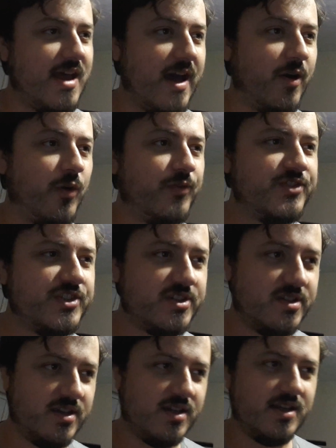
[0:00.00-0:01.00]

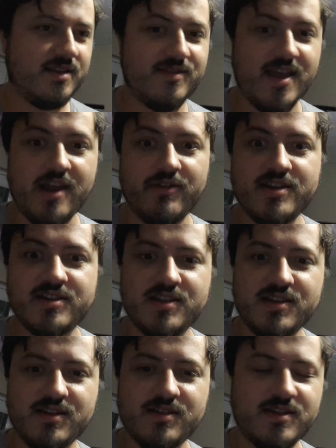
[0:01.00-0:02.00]
elves there into
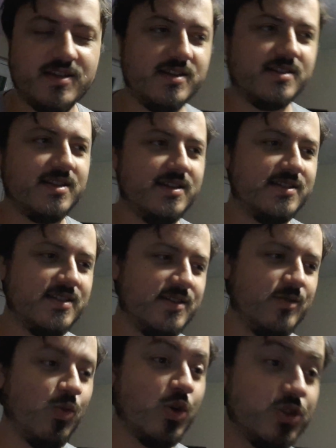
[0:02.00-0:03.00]
the
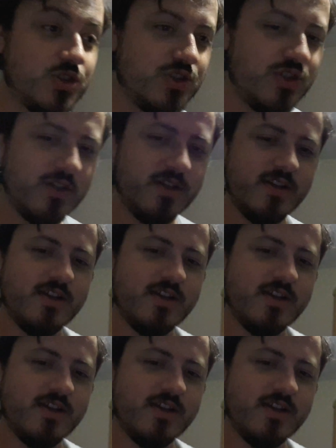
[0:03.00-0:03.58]
woods,